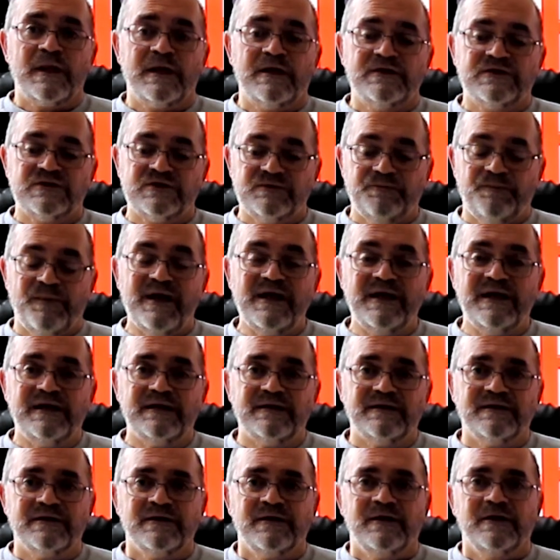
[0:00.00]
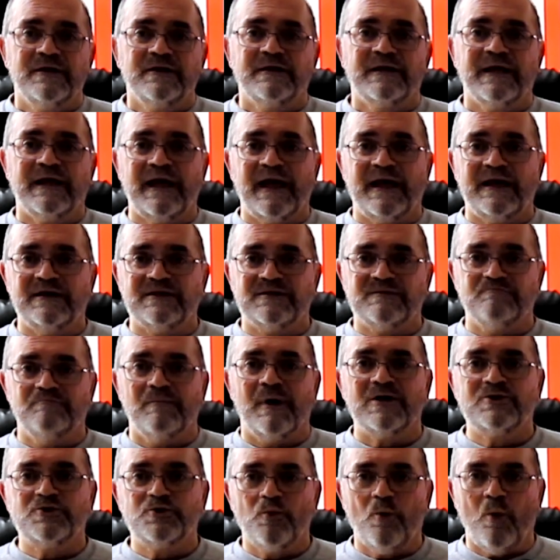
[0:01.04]
spin it to get as
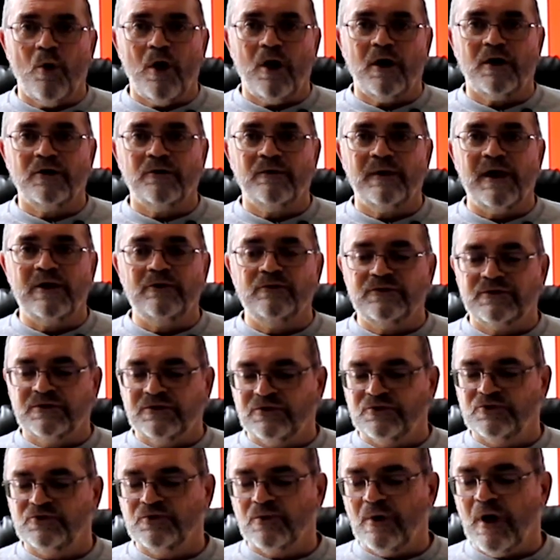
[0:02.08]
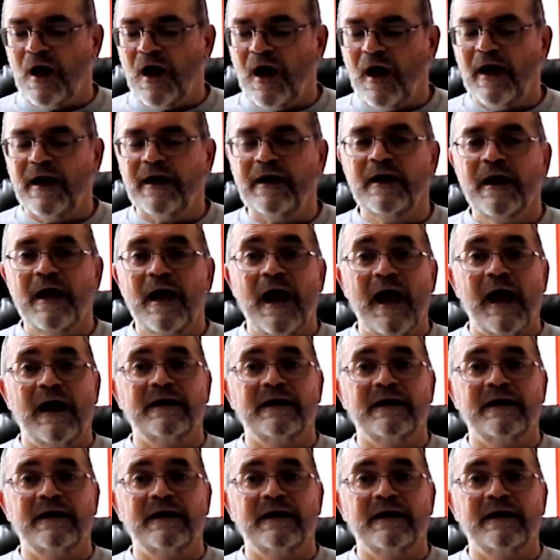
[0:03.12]
much water out to dry,